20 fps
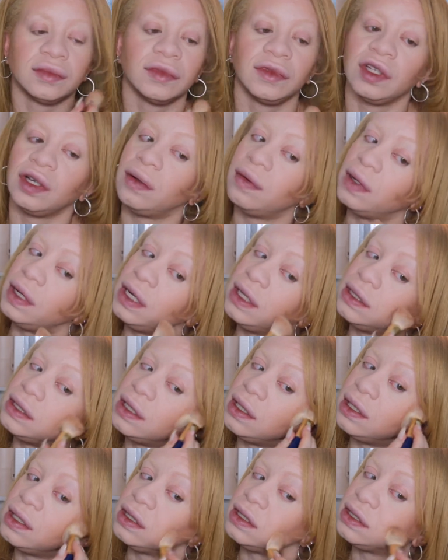Don't want it to
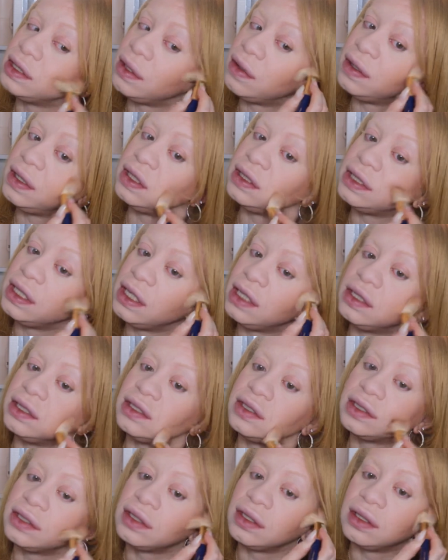look so
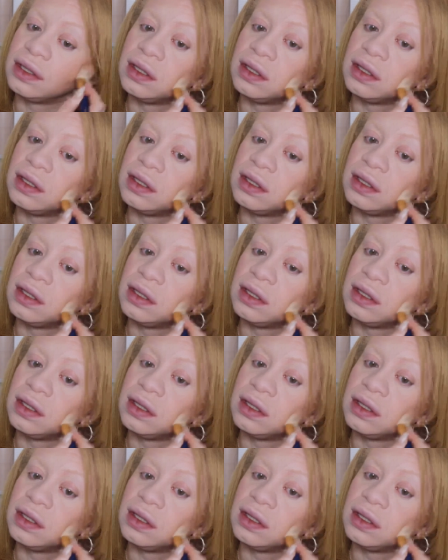intense.